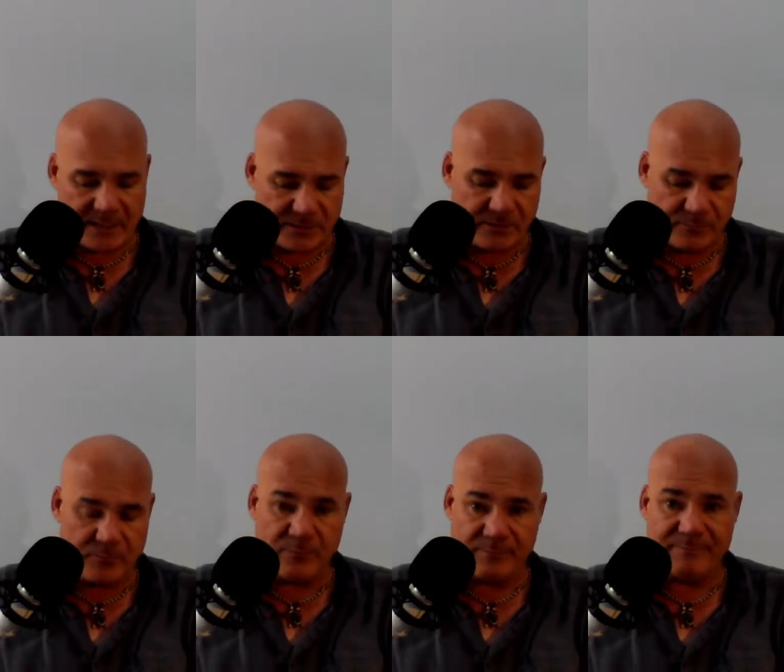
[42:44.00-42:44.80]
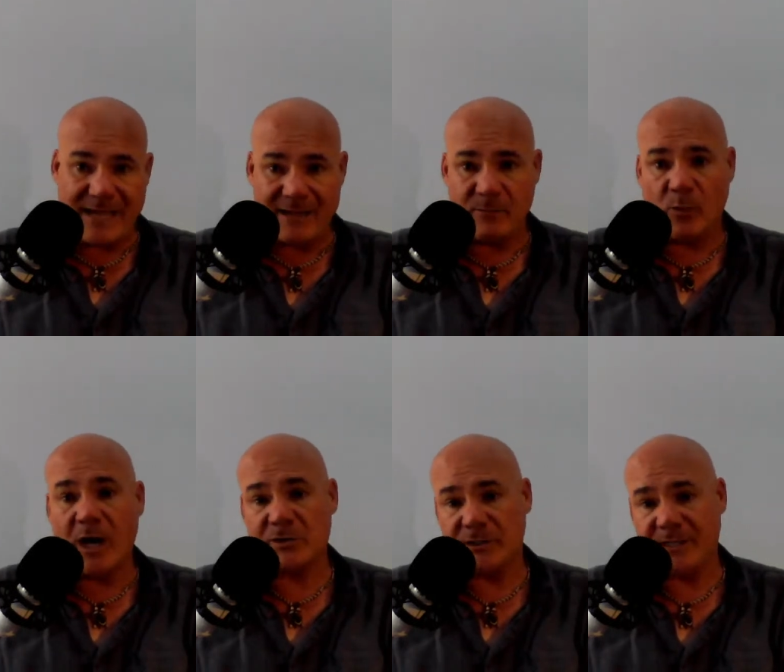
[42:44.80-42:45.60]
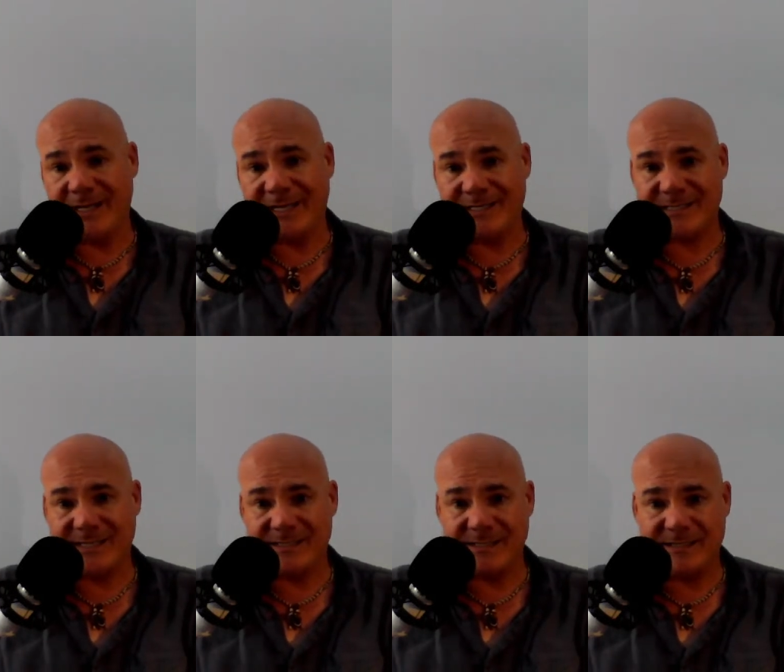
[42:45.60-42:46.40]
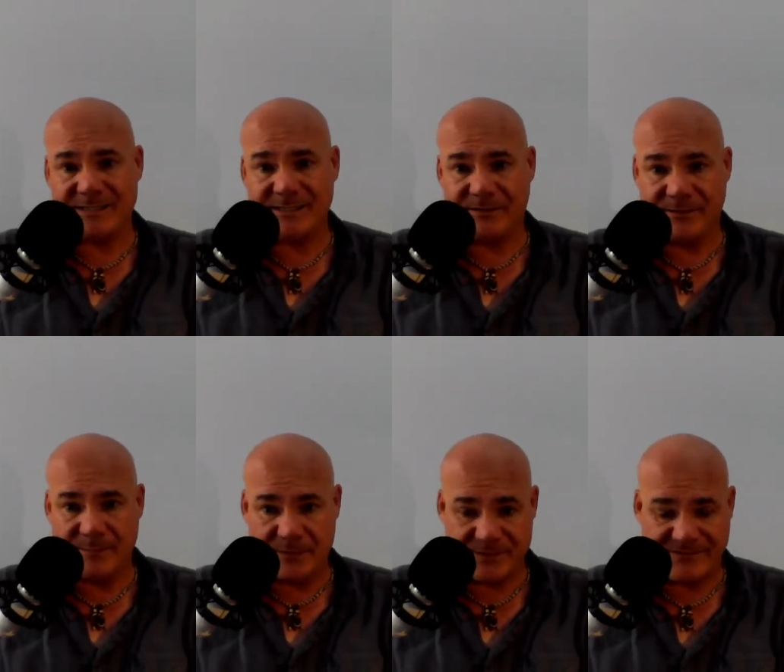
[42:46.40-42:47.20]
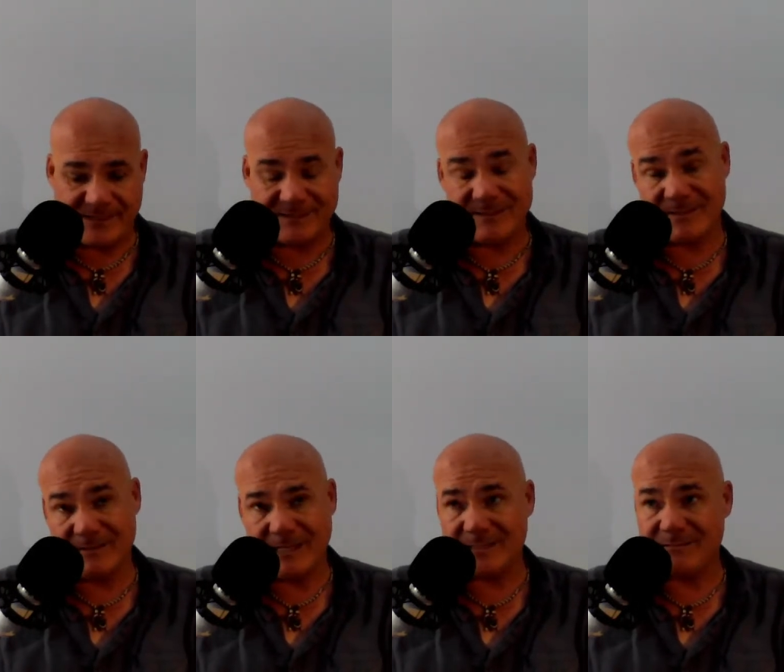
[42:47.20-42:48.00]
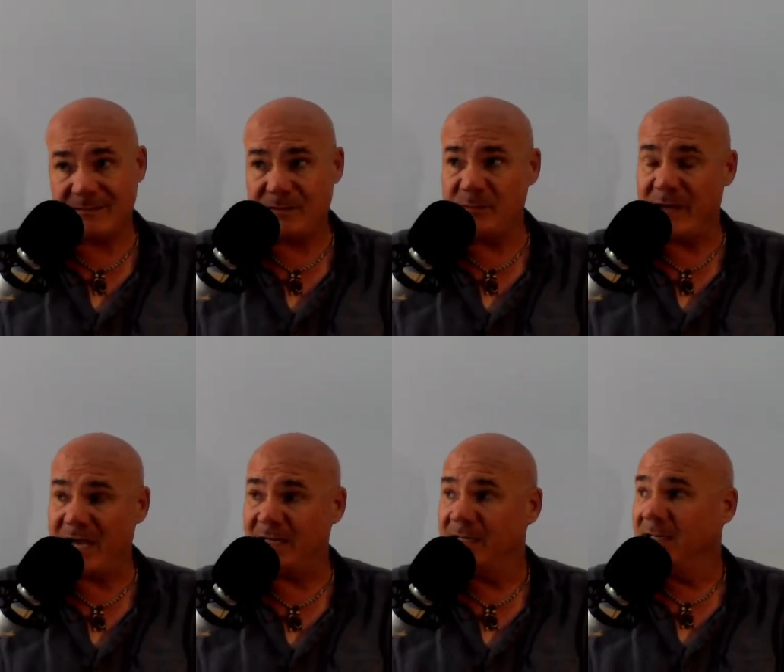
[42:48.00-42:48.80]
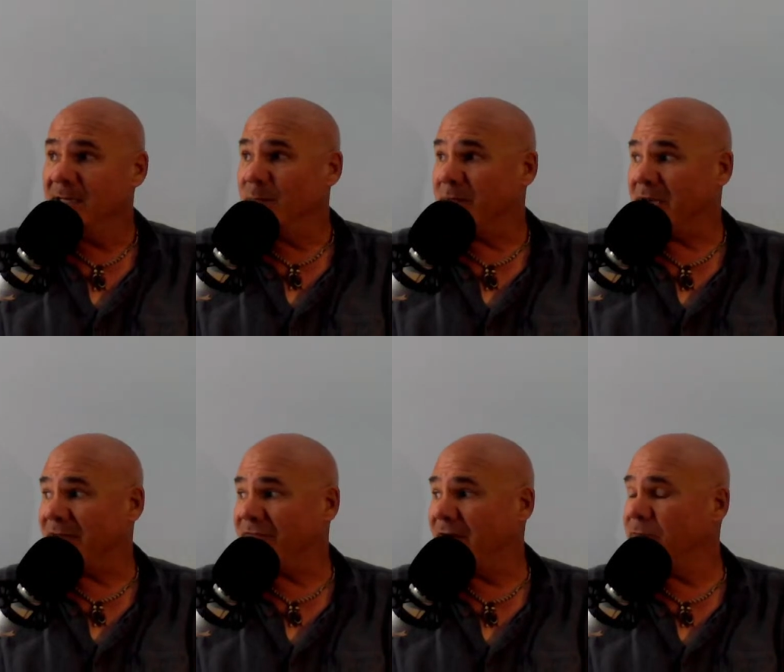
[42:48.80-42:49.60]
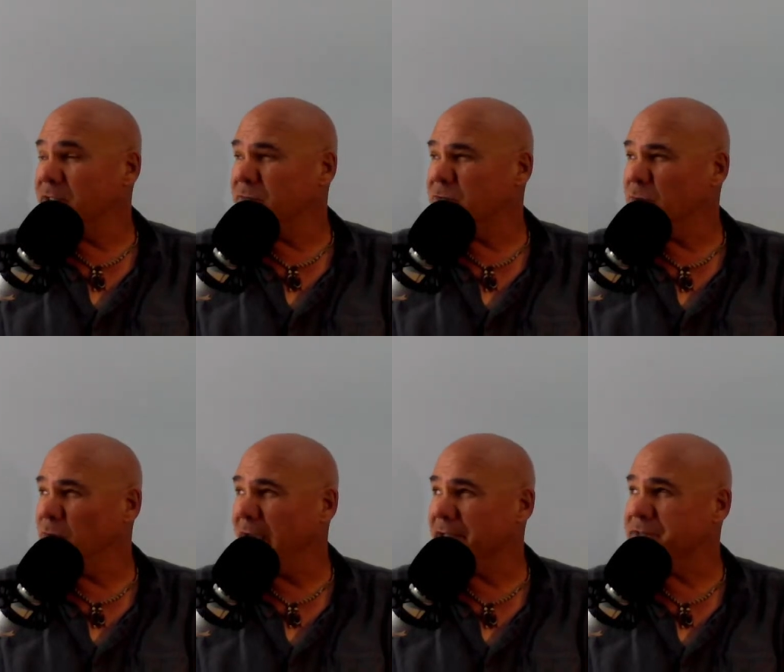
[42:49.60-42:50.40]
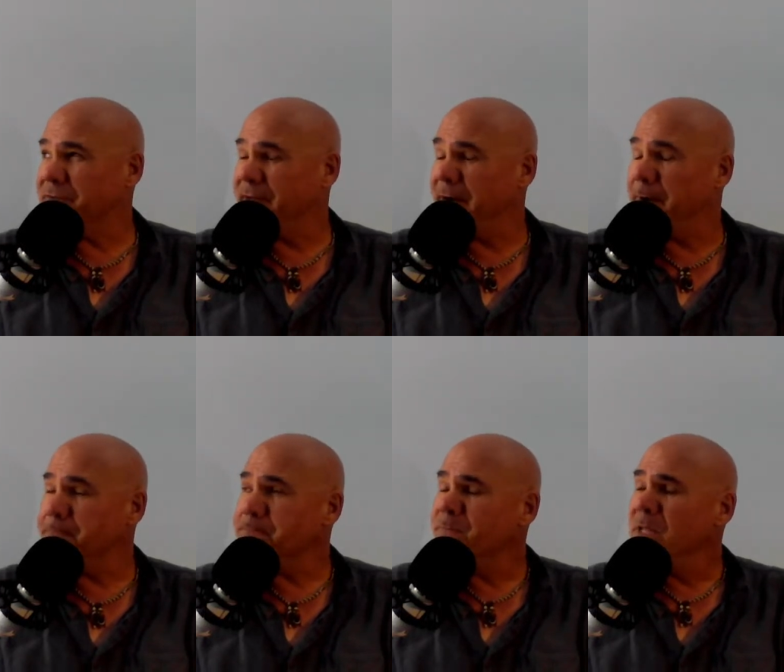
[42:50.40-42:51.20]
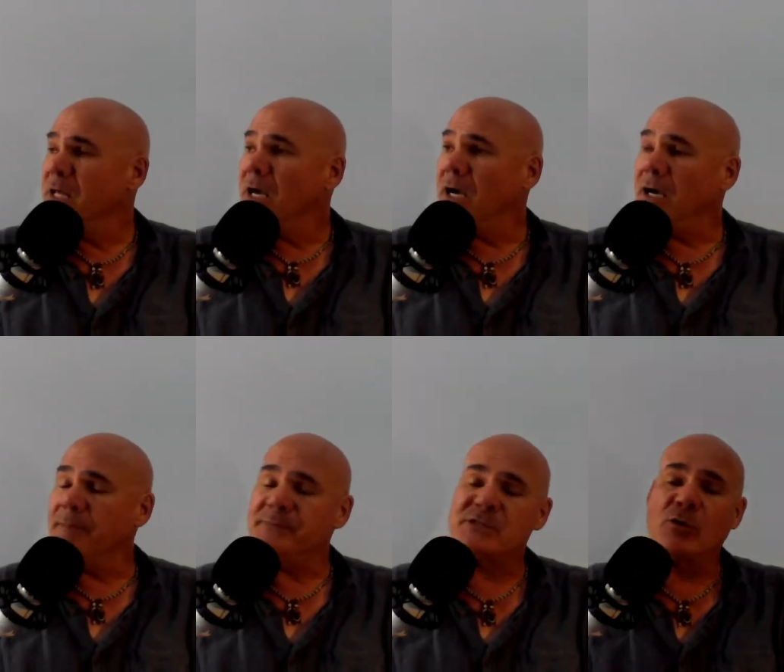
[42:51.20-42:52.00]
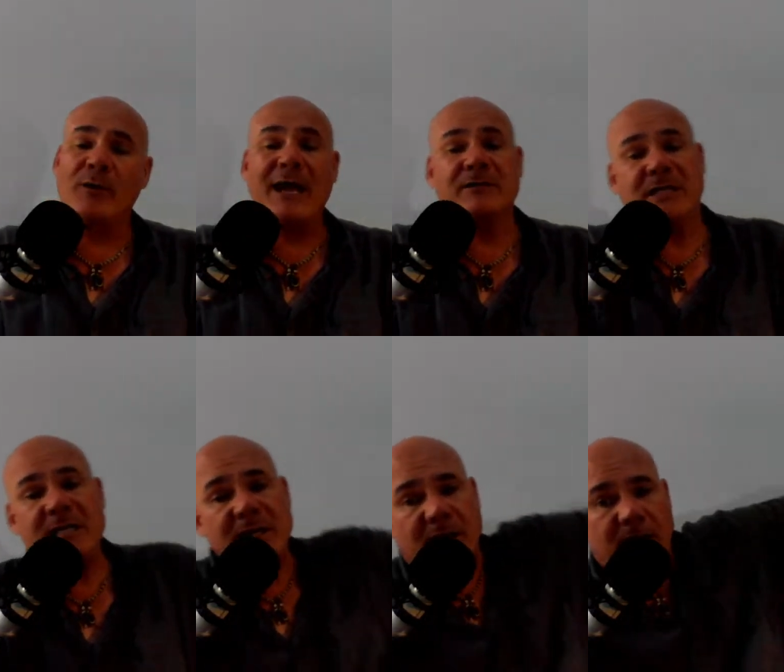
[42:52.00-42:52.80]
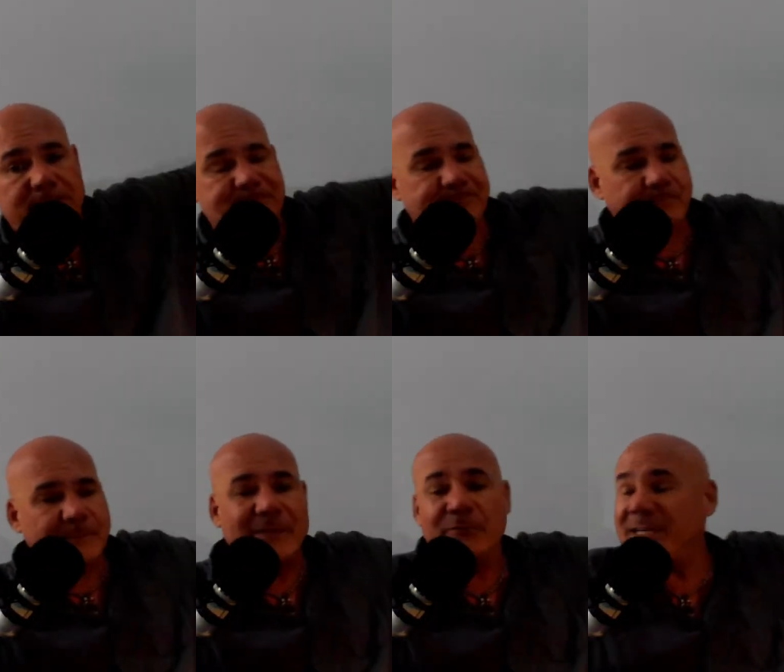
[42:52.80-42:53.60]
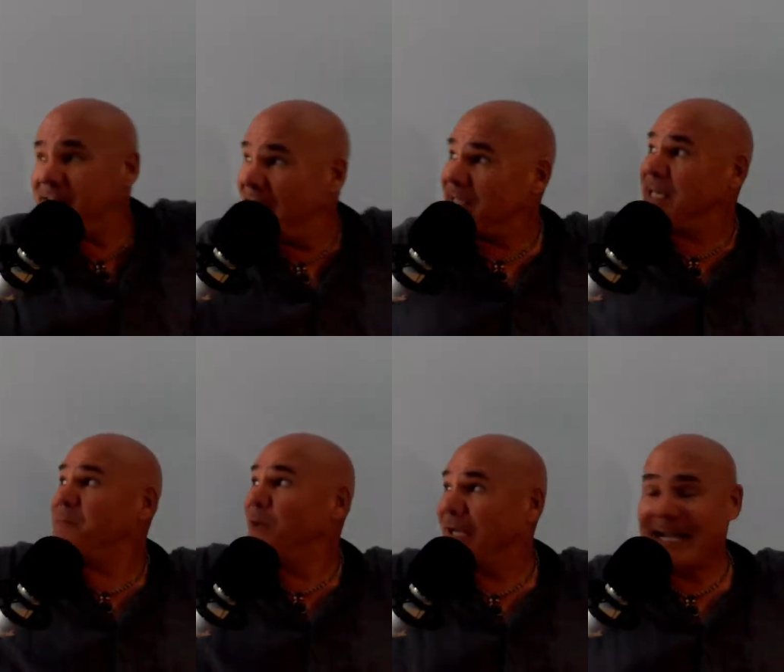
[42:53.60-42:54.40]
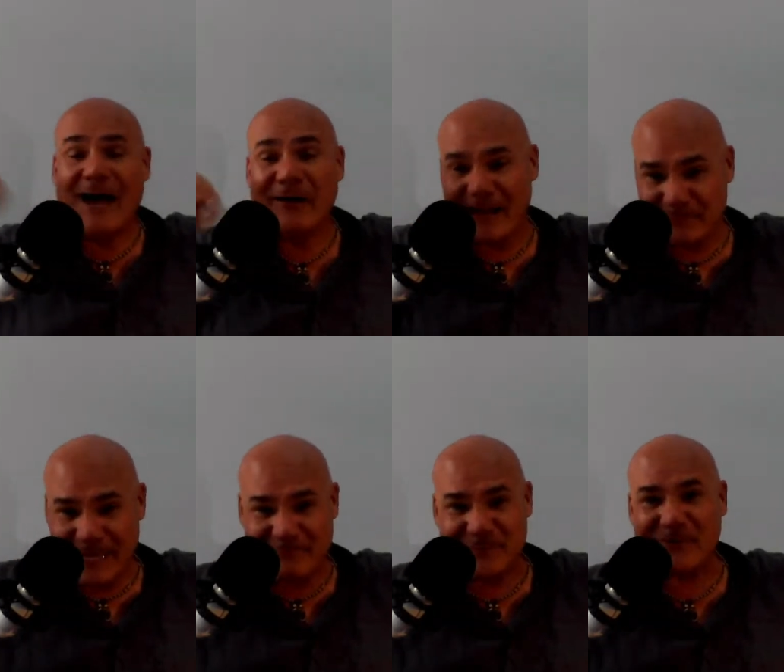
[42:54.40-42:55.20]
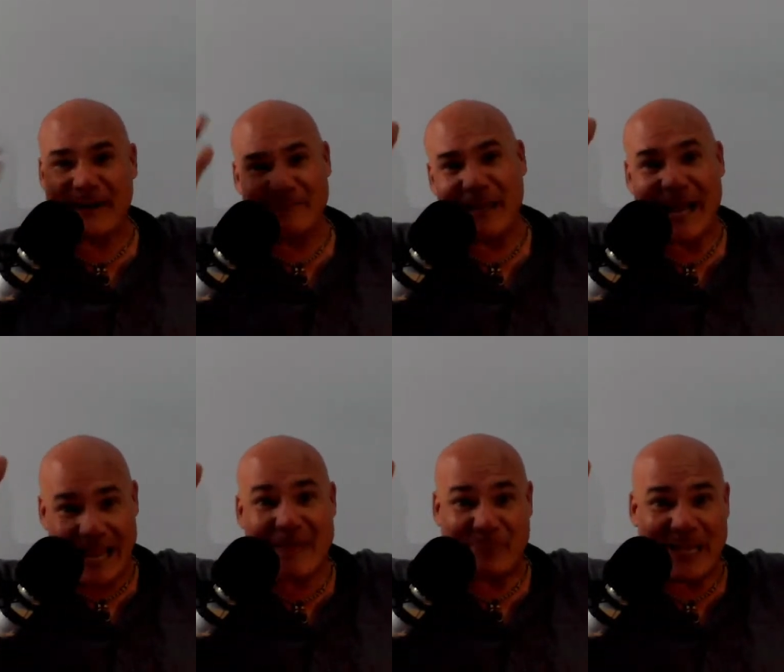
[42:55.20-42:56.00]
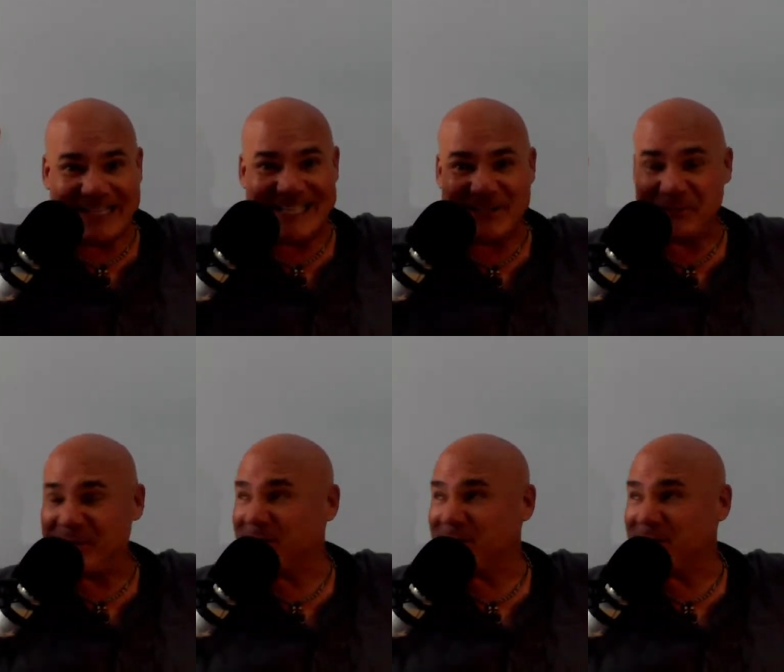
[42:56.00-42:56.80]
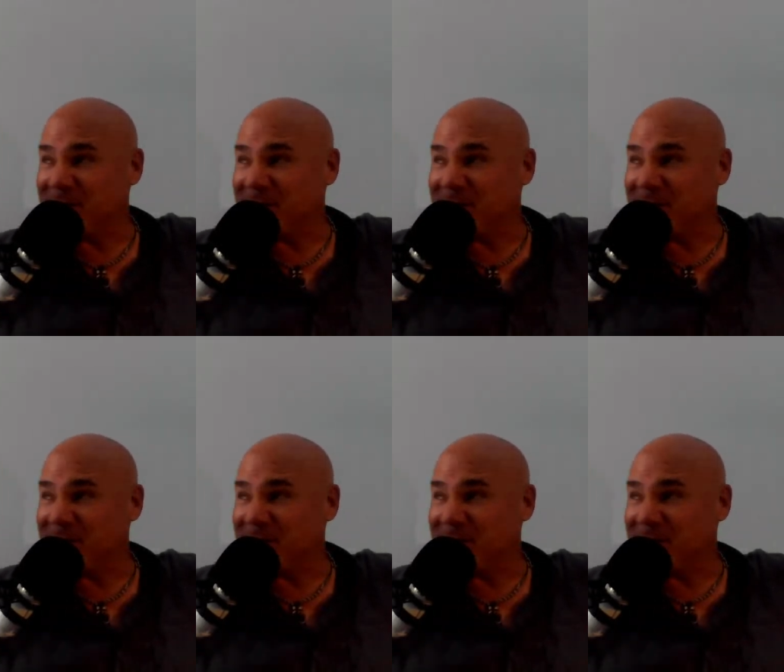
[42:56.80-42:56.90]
So Washington, I guess, has still the most affected, so that's too bad. But yeah, 5 weeks of school canceled there. So around here, and the reason I keep looking out, I'm sorry, I am paying attention, trust